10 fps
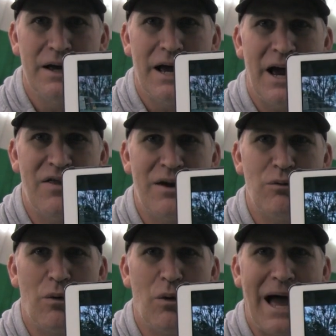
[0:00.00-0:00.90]
And then
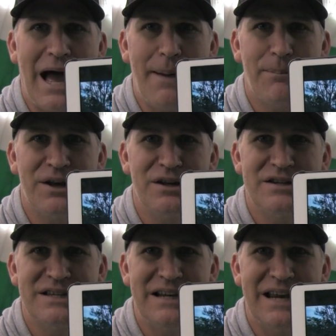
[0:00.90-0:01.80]
what will happen,
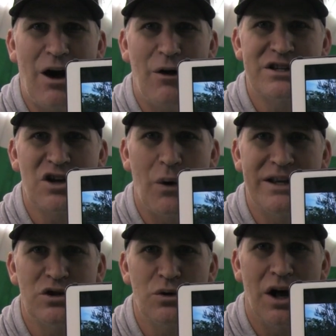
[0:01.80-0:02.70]
you see, now it's
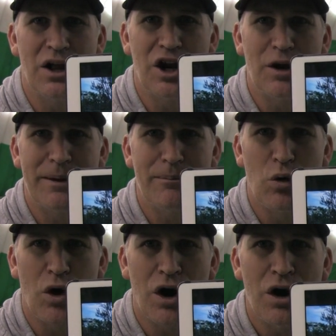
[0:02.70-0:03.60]
going to a little bit
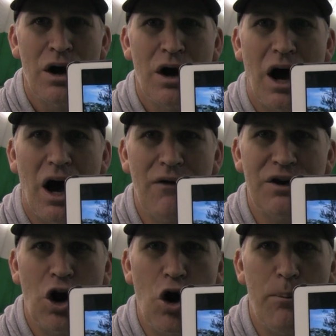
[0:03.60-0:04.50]
more of
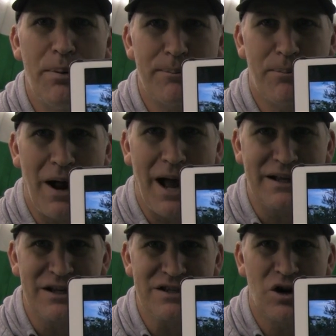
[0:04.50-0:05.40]
an open
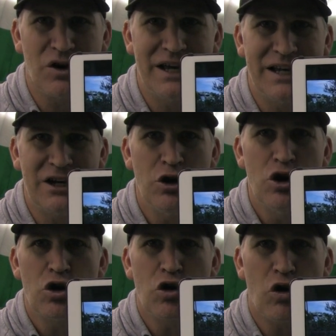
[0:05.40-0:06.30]
practice. They're hitting
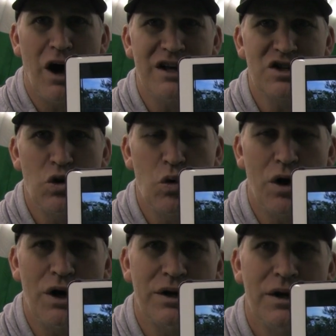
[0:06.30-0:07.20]
cross
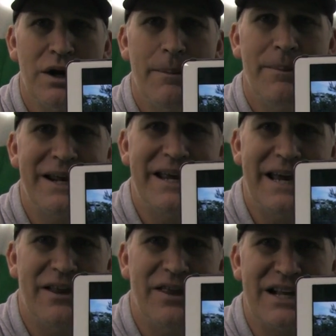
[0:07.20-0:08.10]
court, but
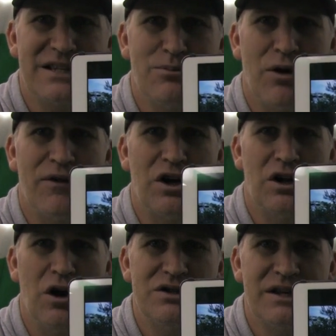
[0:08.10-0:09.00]
again, that's more of a
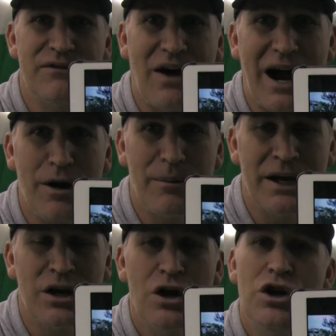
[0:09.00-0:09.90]
closed
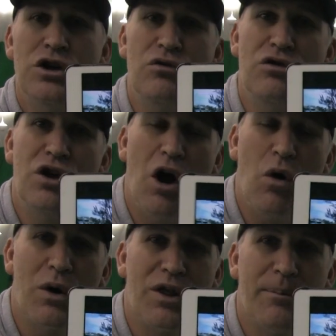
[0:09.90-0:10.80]
environment. You know
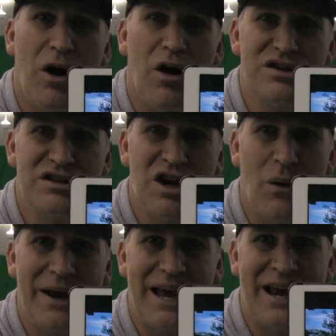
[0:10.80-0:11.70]
where the ball is
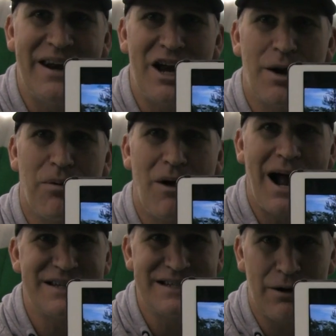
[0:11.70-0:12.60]
going, and now you're
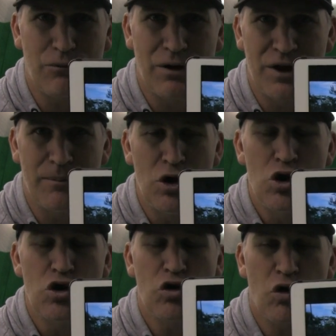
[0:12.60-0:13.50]
practicing that rhythm
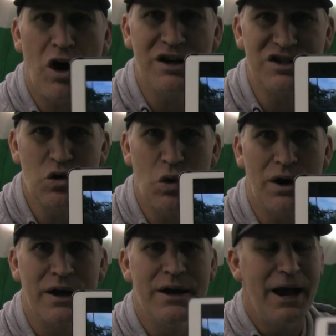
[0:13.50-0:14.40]
cross
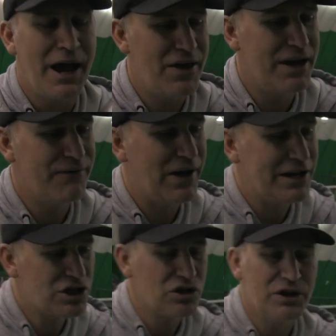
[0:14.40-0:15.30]
court. And then
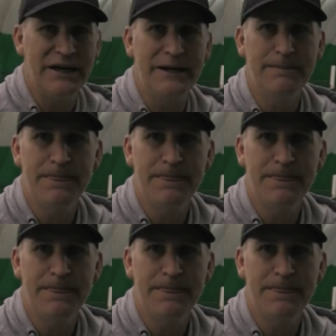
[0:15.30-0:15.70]
eventually,